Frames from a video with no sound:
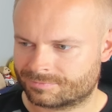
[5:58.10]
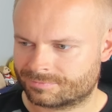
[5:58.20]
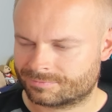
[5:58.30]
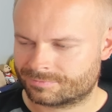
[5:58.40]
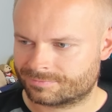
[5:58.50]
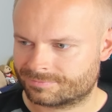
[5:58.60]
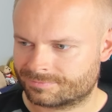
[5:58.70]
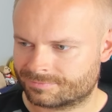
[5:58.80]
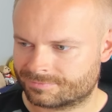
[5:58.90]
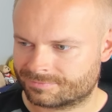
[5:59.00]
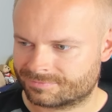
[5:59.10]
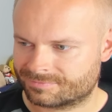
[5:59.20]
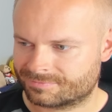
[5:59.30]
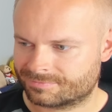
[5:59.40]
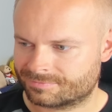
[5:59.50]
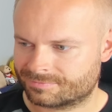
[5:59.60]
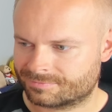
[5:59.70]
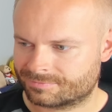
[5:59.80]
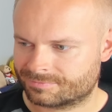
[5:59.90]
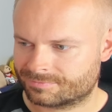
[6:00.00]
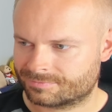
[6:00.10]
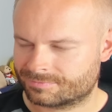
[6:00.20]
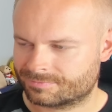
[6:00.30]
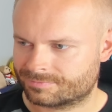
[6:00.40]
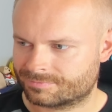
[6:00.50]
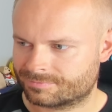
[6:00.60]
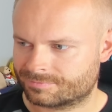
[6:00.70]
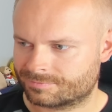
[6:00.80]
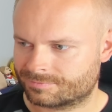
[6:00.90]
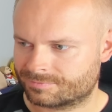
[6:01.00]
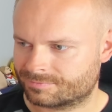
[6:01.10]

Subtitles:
This person isn't speaking.